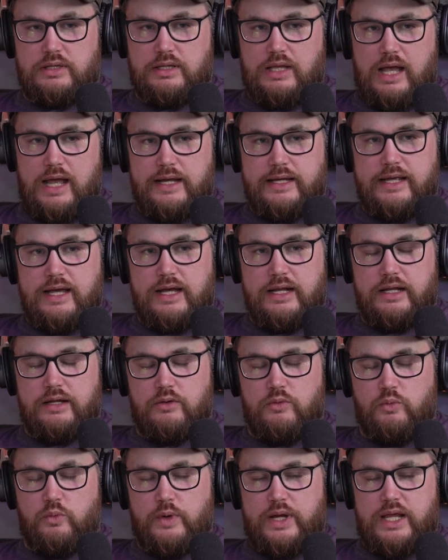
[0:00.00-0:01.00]
I got
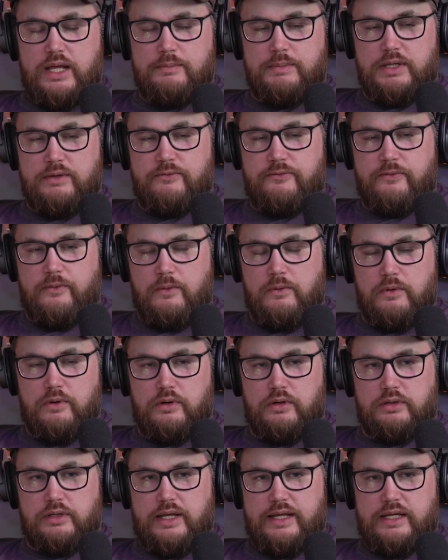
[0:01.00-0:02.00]
it way
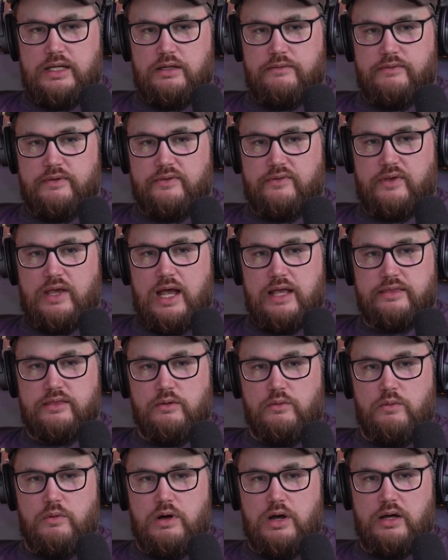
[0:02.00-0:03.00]
before like even Scott
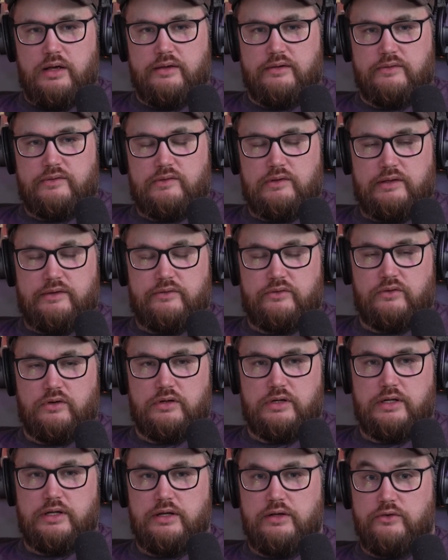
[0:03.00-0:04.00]
the Woz like
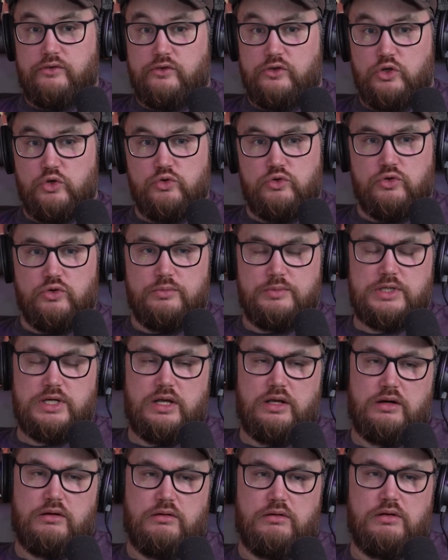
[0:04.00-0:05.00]
started his YouTube
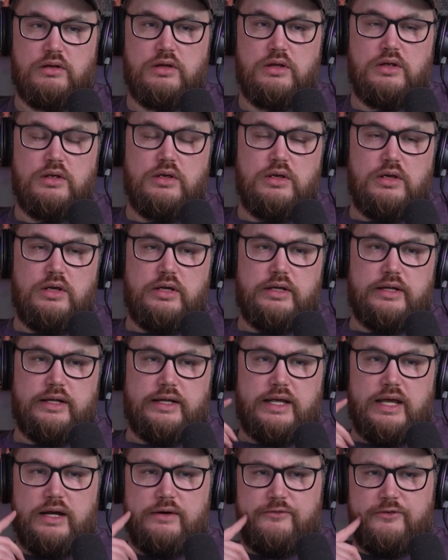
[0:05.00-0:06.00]
channel, and I
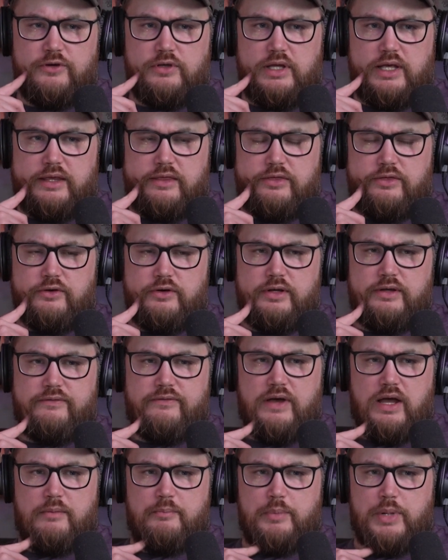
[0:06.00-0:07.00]
got it for like
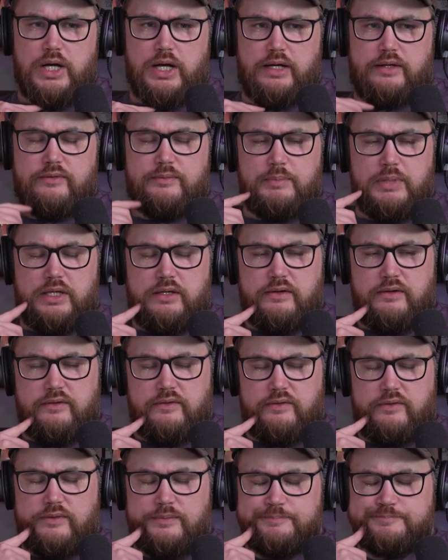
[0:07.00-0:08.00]
$35,
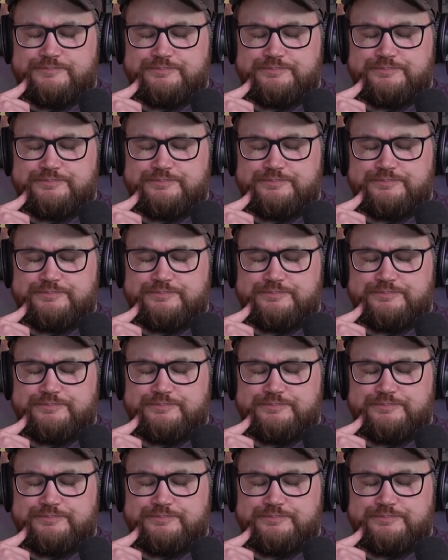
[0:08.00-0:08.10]
because